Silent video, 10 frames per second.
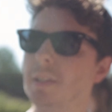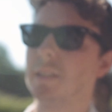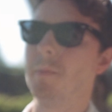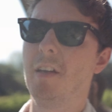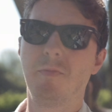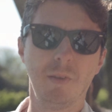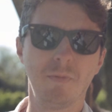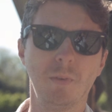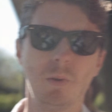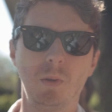some
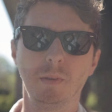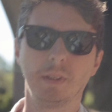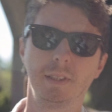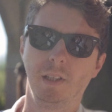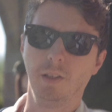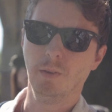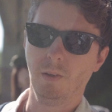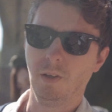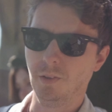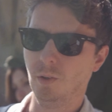FP4, so
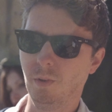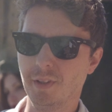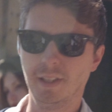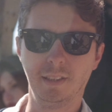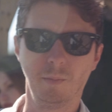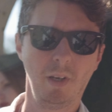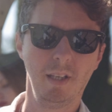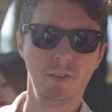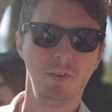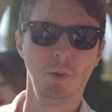on all of these I'm rating
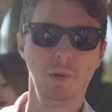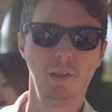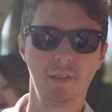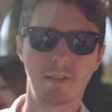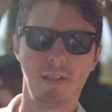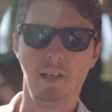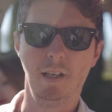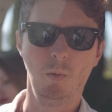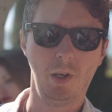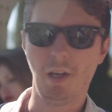the film at
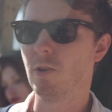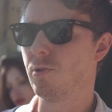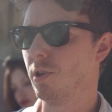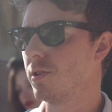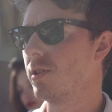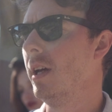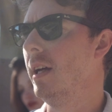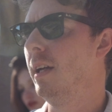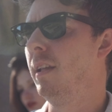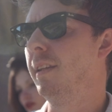100s.
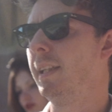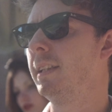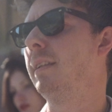This,